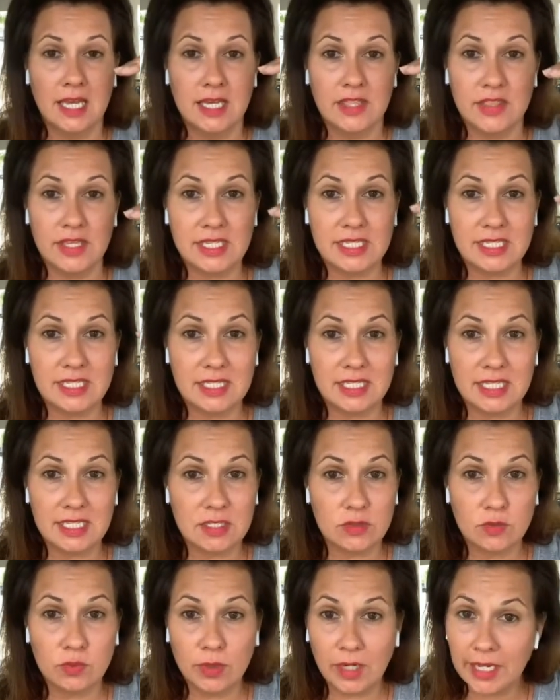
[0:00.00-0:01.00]
this,
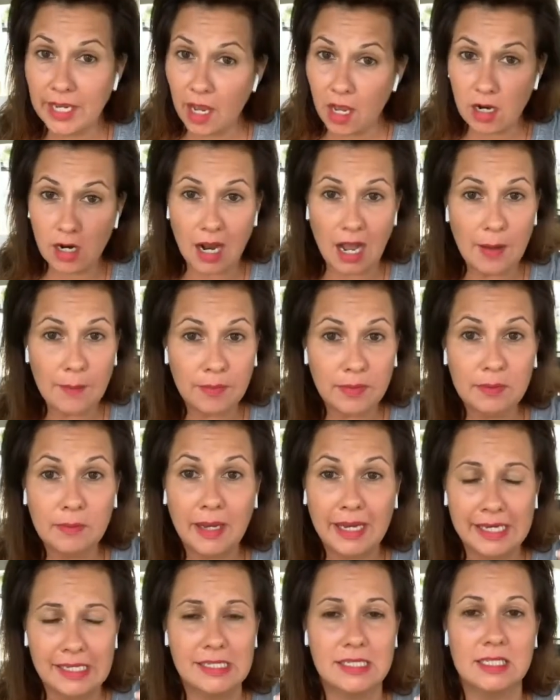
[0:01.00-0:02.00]
this really
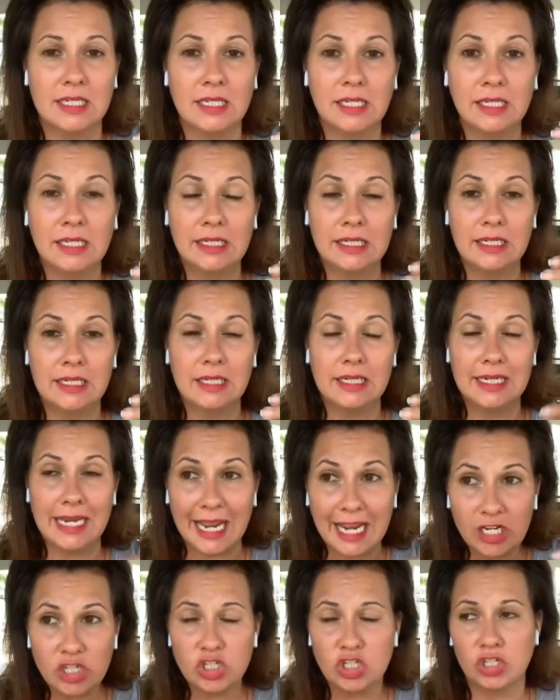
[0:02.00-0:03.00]
uncompromising
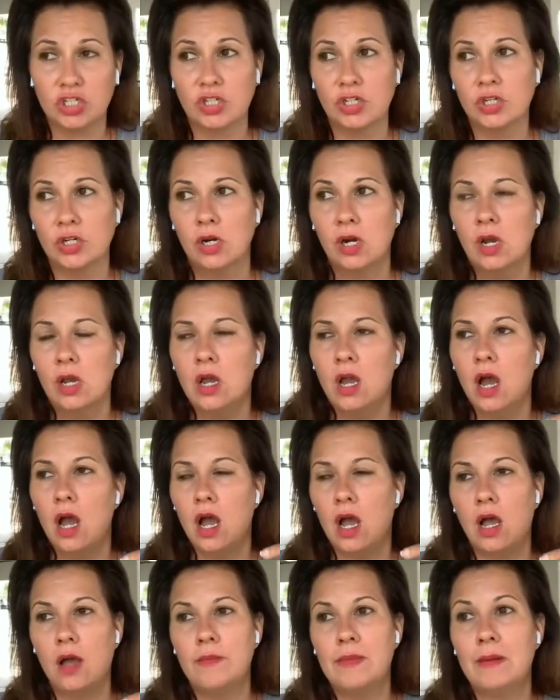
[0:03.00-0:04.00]
nature
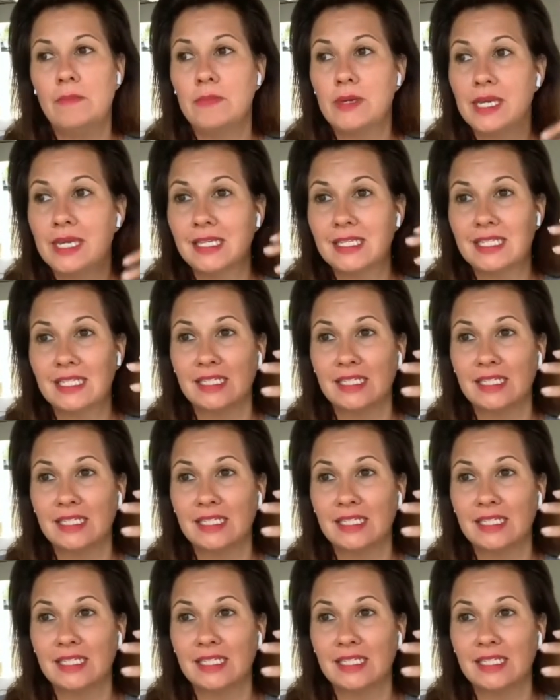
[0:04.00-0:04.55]
um, and begin to